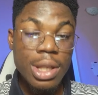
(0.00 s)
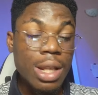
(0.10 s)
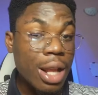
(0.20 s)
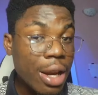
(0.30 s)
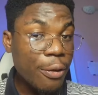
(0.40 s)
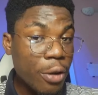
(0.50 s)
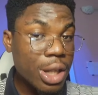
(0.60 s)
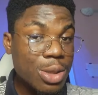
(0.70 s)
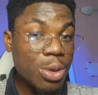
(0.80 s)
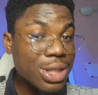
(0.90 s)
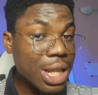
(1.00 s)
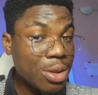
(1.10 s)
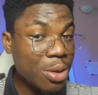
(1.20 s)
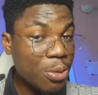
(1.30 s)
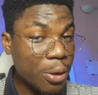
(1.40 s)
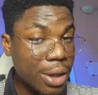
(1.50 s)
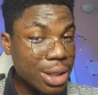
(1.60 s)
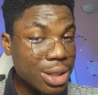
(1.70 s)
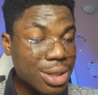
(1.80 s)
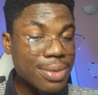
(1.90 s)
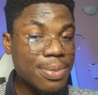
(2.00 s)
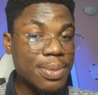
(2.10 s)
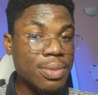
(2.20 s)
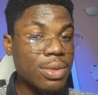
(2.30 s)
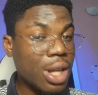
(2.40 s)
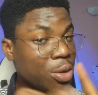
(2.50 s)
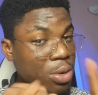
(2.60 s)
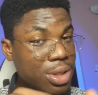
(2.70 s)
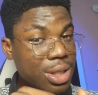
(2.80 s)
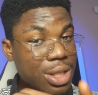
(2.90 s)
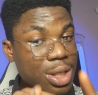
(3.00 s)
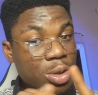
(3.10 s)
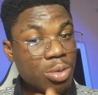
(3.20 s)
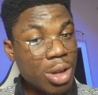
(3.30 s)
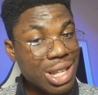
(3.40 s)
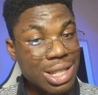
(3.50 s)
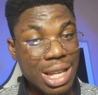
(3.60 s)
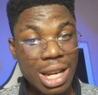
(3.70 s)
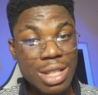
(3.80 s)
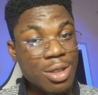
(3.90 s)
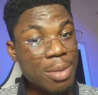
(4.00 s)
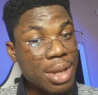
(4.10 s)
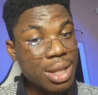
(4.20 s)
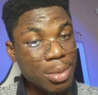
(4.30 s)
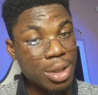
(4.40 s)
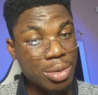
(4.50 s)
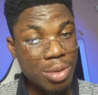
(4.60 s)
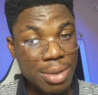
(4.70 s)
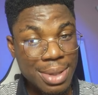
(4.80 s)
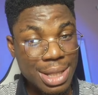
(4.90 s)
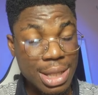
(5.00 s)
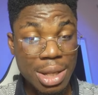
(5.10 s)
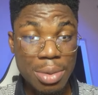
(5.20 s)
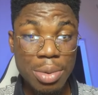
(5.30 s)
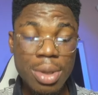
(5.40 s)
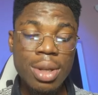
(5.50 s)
Learning forex, he wants to start doing forex. Now note, he's a good website designer, he's not making money with website design.